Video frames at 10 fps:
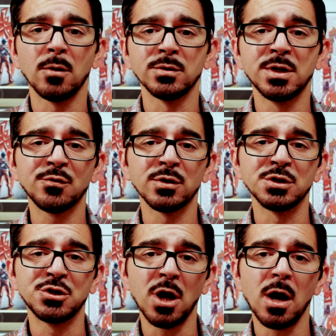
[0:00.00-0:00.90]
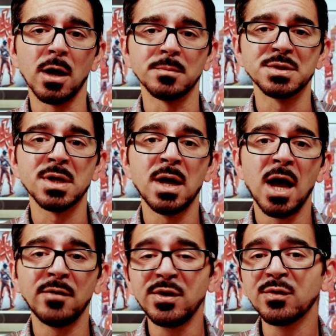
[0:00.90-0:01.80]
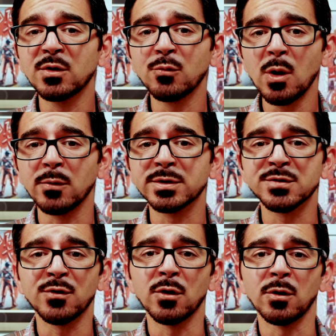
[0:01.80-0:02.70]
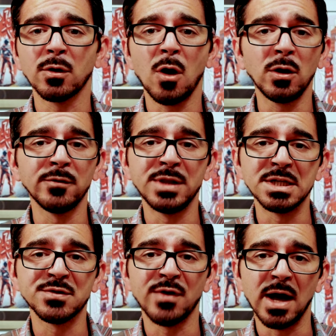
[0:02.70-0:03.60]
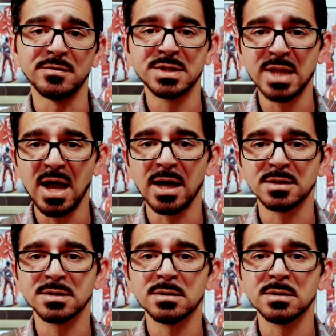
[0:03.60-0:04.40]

different jobs have different growths for all of these 5 stats.